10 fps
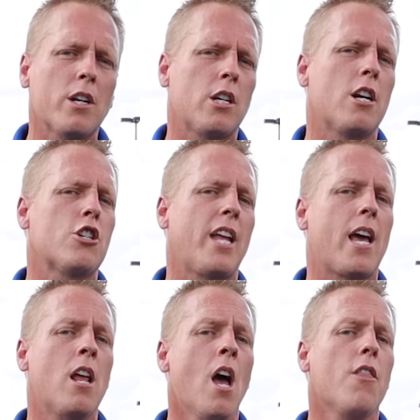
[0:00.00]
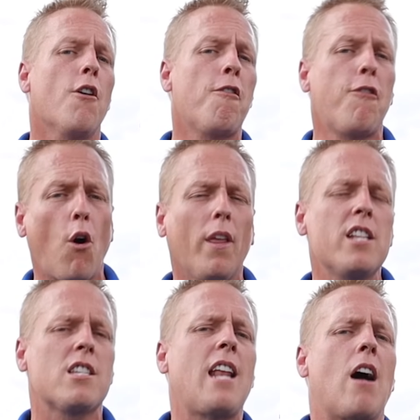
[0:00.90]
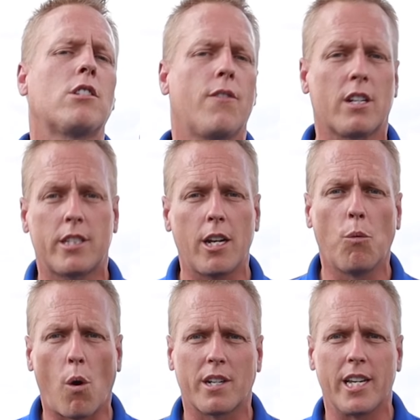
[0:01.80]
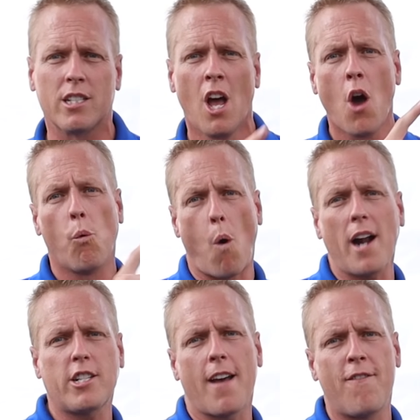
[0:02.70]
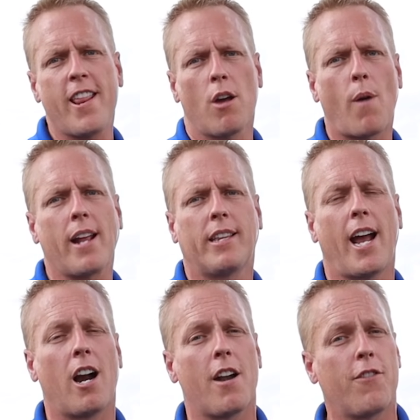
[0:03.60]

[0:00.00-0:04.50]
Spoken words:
want to understand the full ins and outs of extended warranties, watch that video right there.